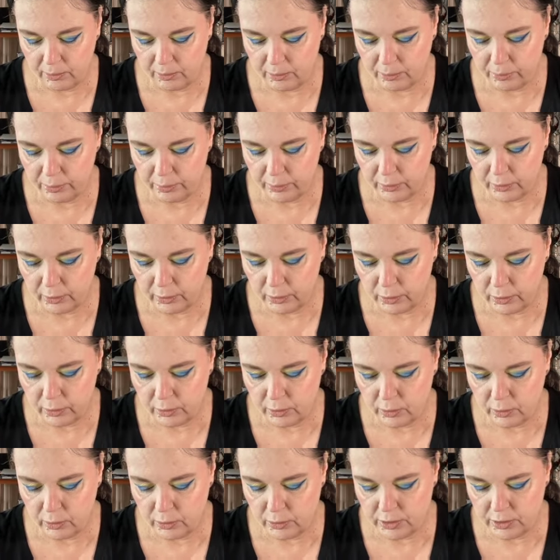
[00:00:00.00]

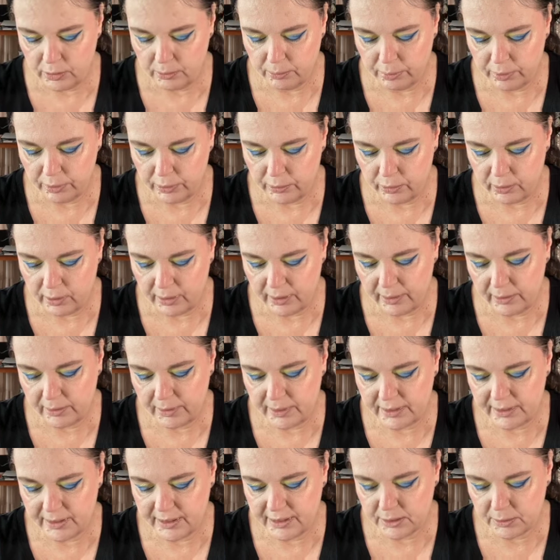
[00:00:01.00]
blue to blue. I don't
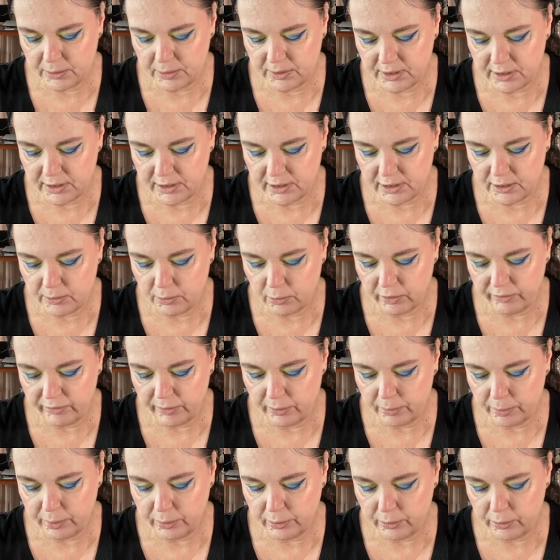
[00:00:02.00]
know if this one says it's more of a
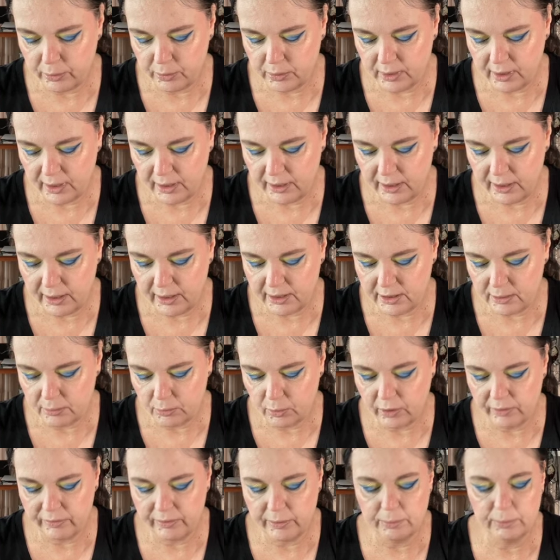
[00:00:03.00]
blue. I think it's a
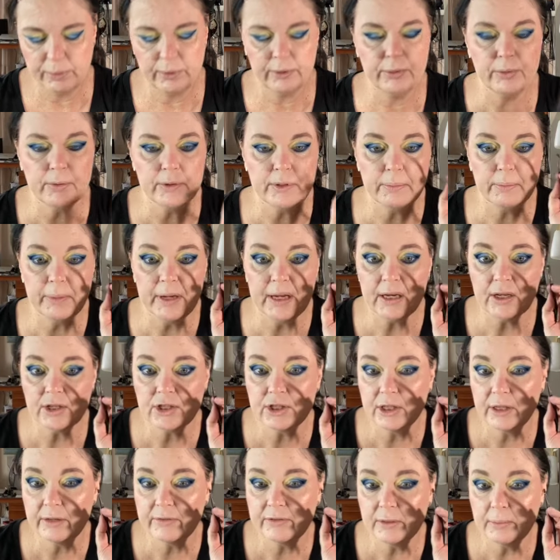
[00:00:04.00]
more of a blue to pink
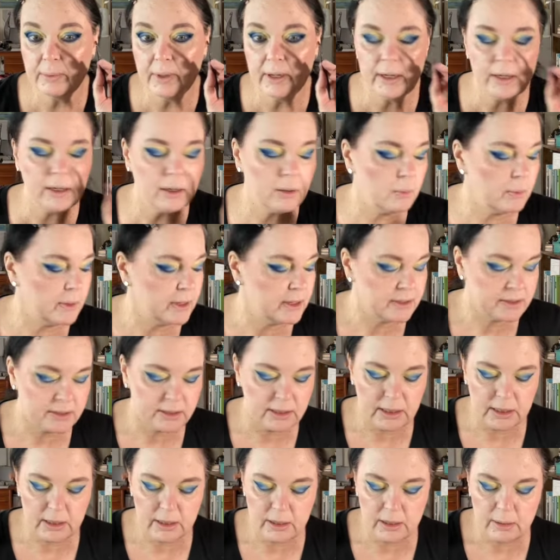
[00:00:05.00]
shift, depending on what it's
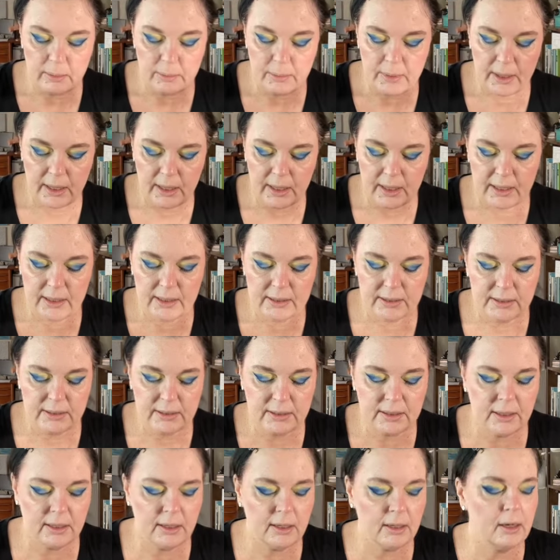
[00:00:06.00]
near. But let's
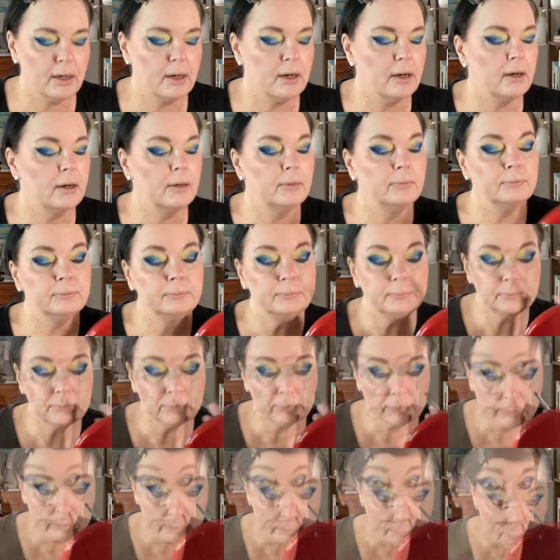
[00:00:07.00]
see here.
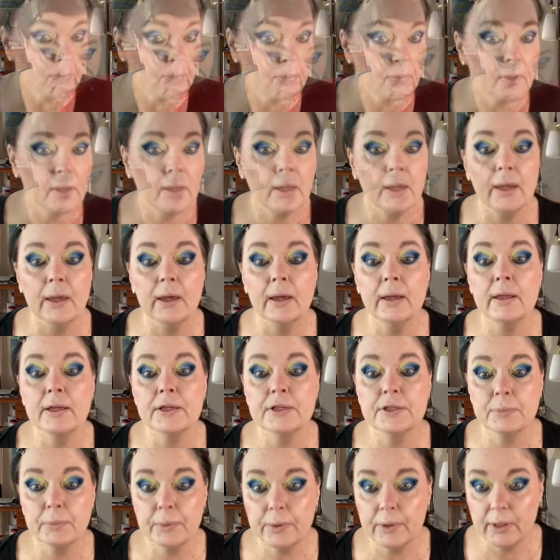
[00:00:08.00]
Yeah,
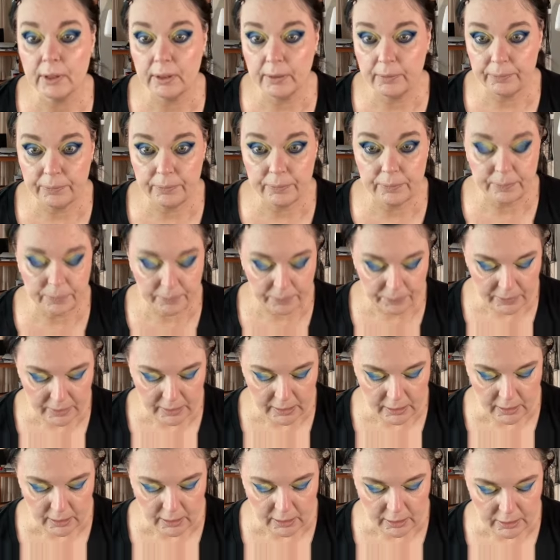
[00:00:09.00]
that's pretty.
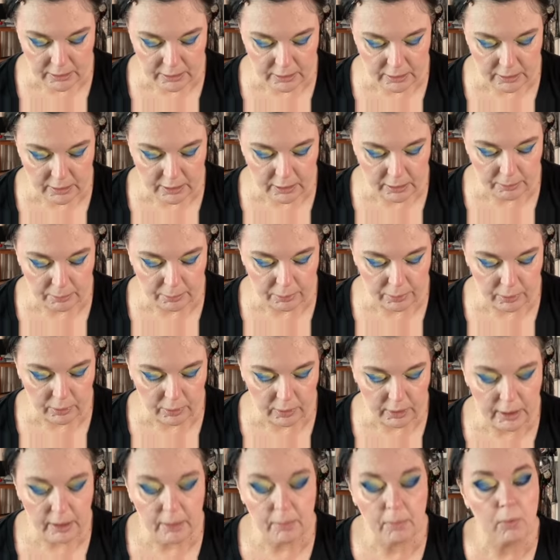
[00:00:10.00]
So I'm going to
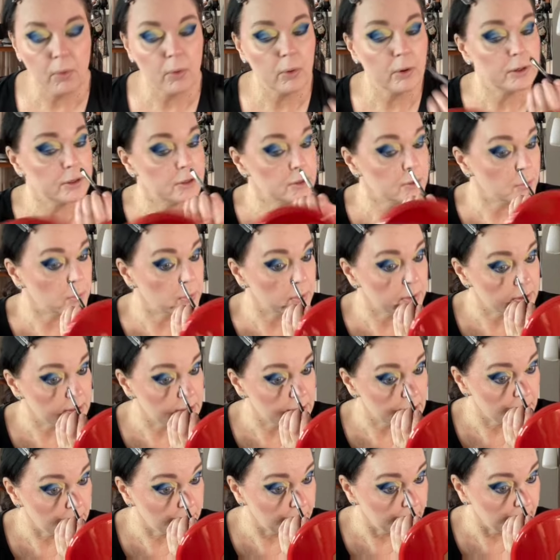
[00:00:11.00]
pull it more towards
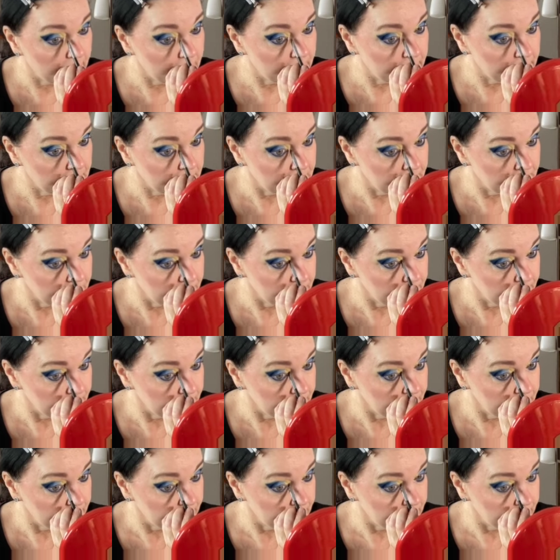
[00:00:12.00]
the bottom.